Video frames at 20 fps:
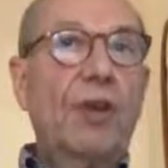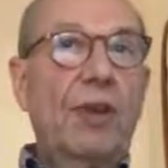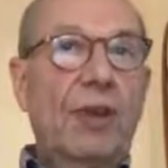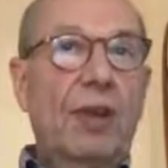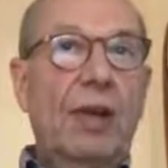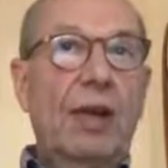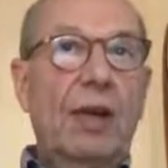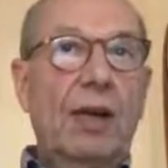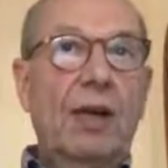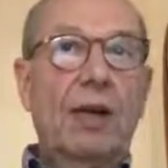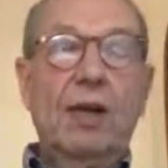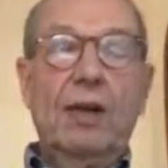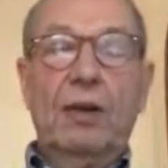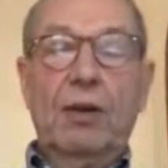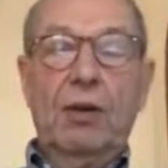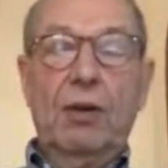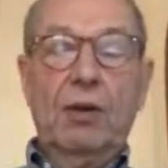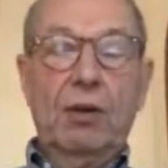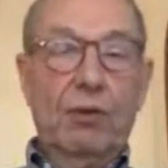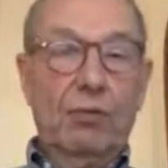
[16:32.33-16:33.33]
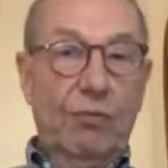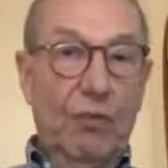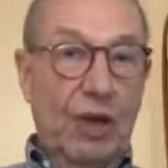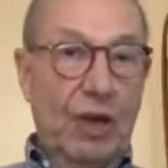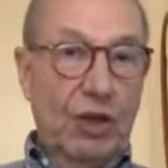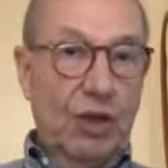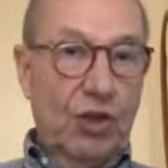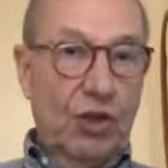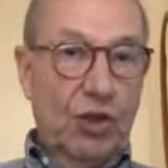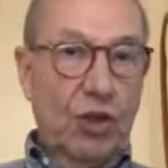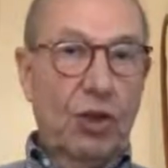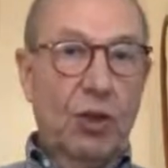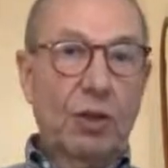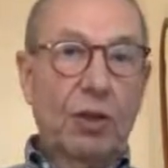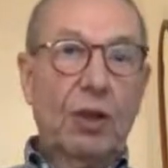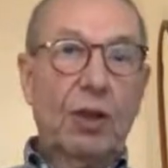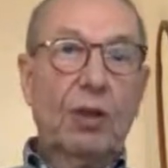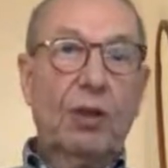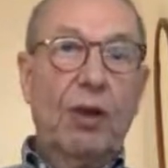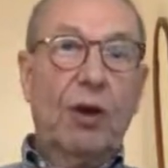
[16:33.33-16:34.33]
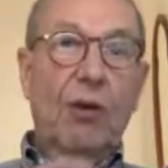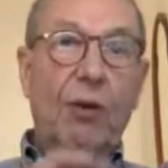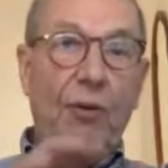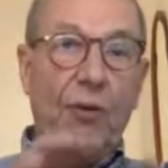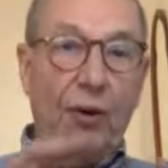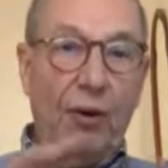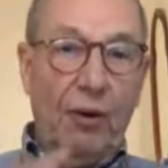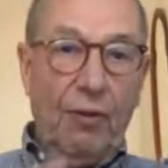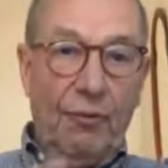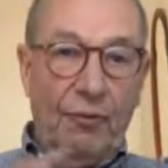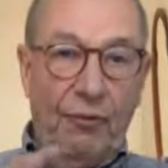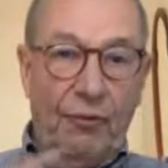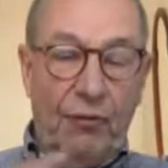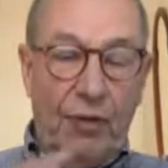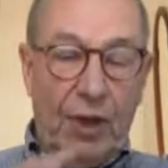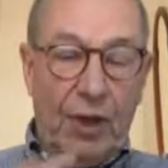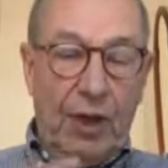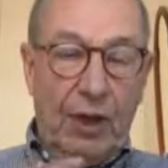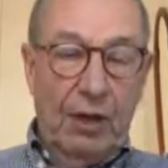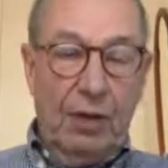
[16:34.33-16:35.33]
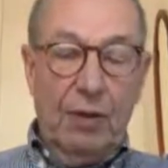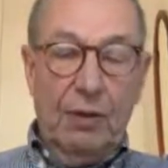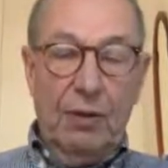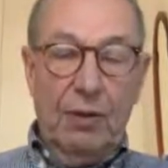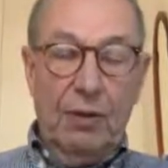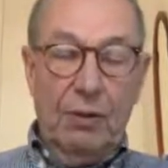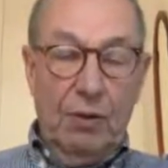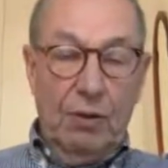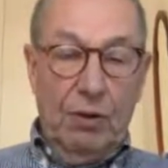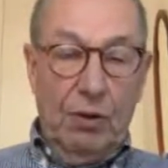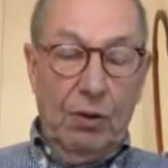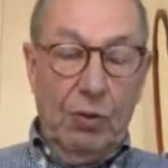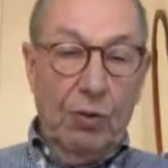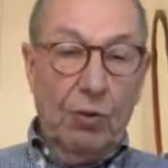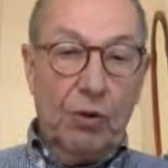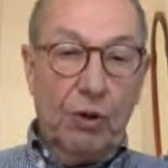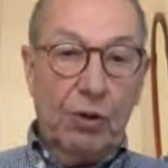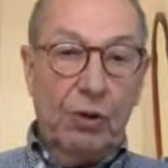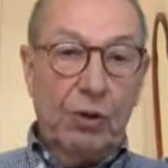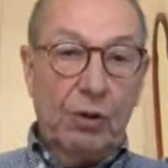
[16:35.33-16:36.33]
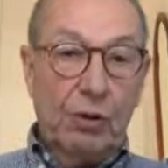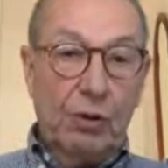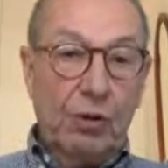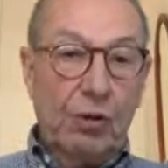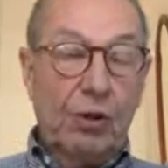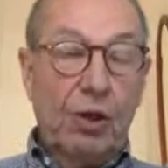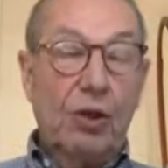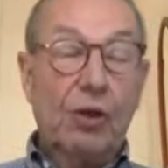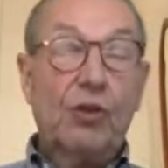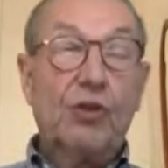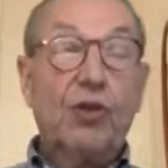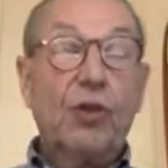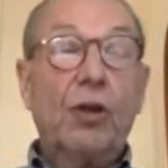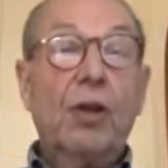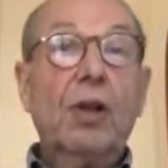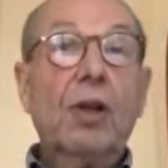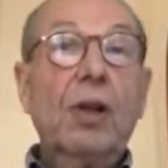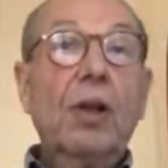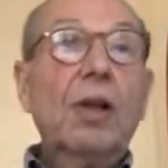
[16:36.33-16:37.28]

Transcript: their religion and of their local culture.